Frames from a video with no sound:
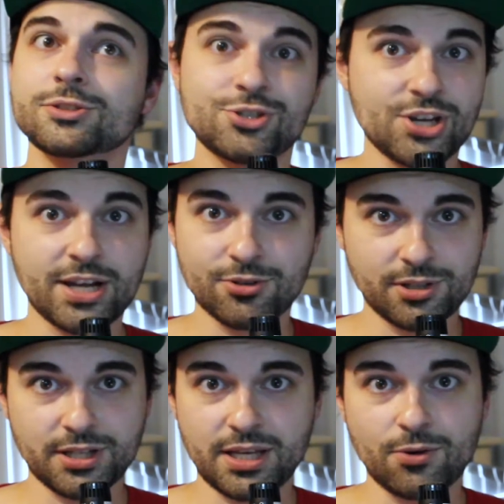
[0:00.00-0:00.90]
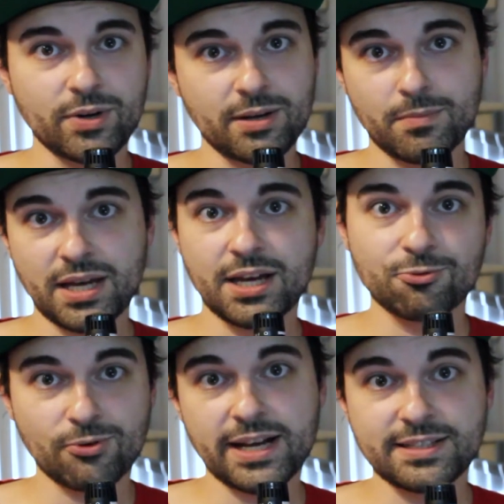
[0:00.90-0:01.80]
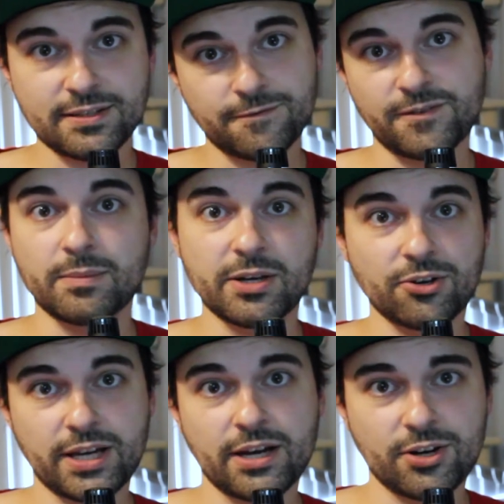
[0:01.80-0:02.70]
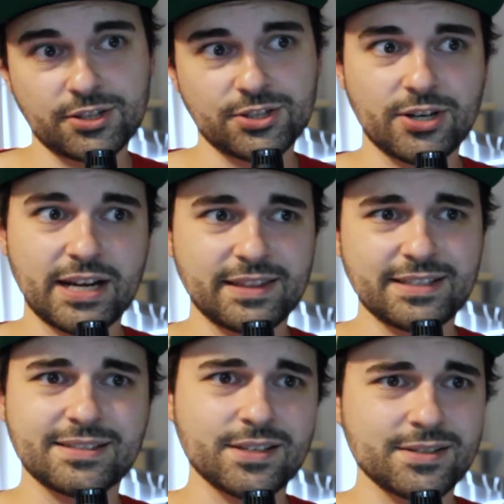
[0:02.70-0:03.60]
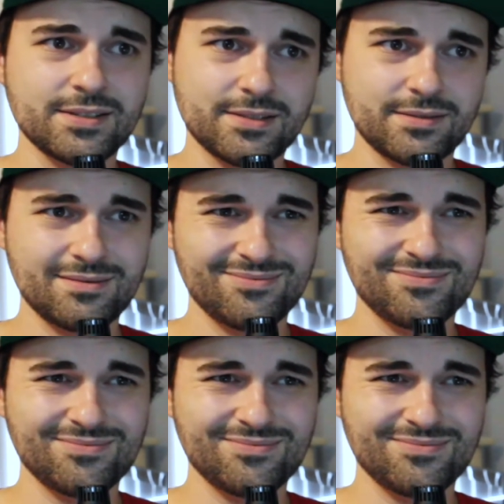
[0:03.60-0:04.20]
generally, when a man writes a female character, and this is,